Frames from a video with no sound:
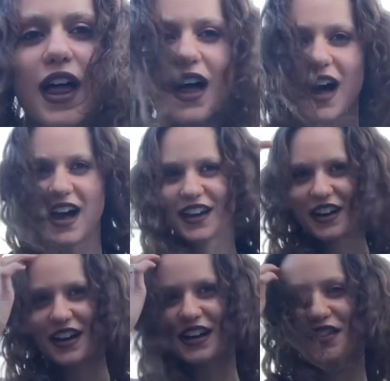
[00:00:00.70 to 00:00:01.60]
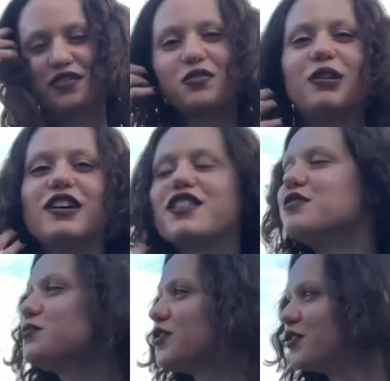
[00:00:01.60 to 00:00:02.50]
Hi guys,
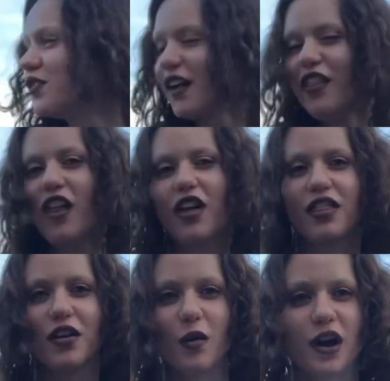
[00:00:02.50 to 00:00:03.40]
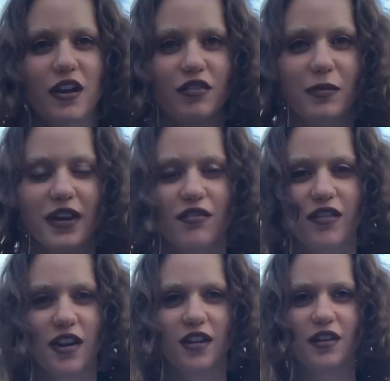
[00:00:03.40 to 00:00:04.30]
welcome to another one of my
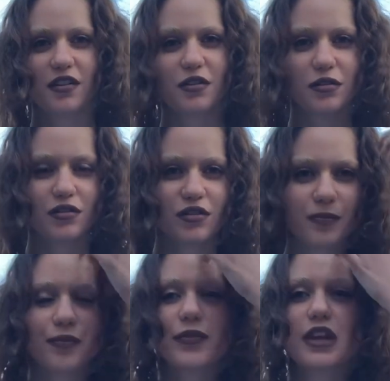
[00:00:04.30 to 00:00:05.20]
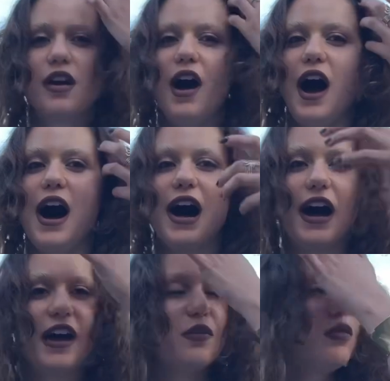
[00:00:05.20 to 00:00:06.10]
videos.
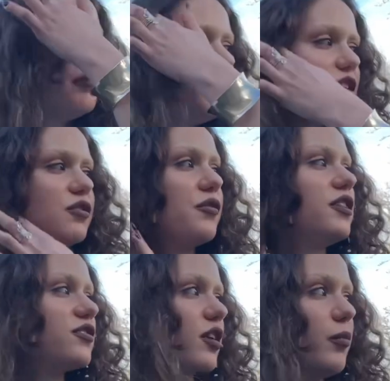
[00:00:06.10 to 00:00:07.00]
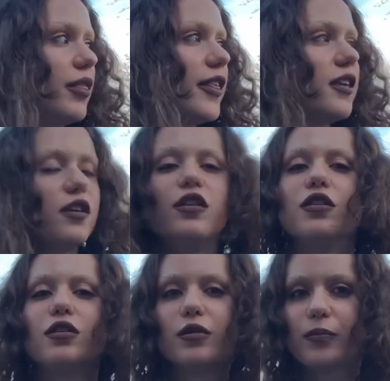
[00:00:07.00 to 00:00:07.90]
I will be doing something
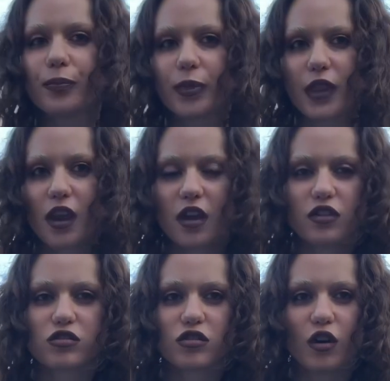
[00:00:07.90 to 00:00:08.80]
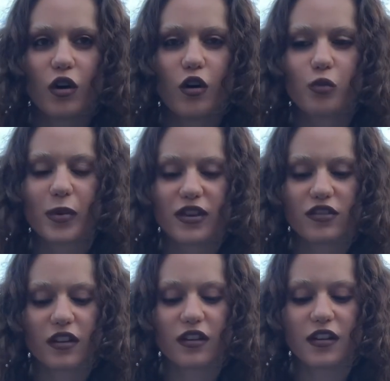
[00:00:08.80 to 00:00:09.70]
new. So
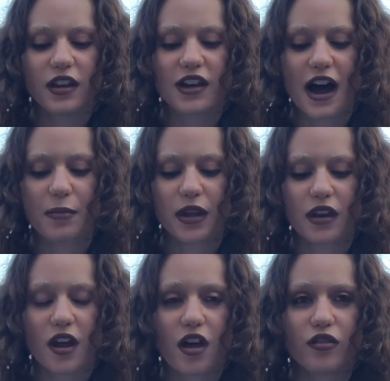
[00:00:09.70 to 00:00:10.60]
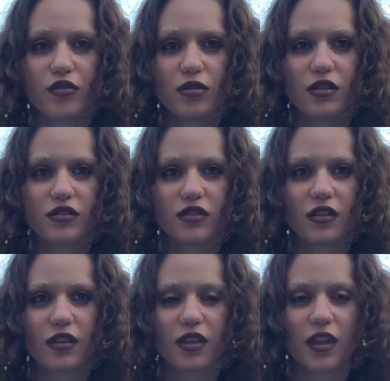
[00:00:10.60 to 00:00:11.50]
basically I'm gonna do this
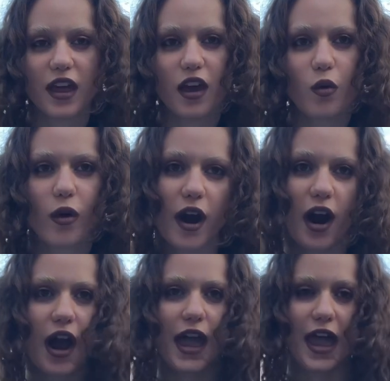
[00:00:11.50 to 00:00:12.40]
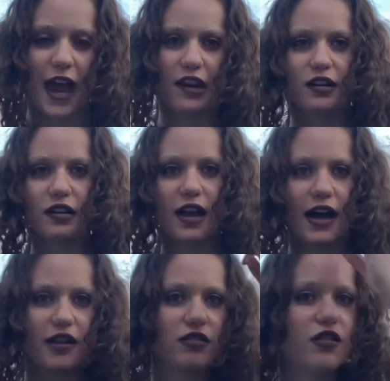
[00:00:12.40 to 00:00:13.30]
thing where I
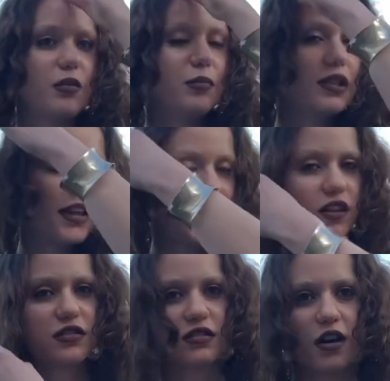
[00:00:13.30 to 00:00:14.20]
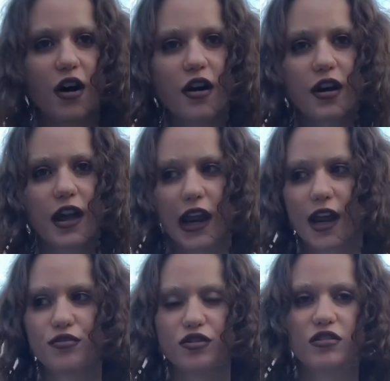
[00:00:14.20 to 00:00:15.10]
analyze a Bladee song and
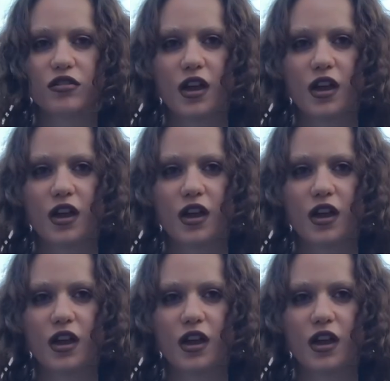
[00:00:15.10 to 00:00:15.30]
I just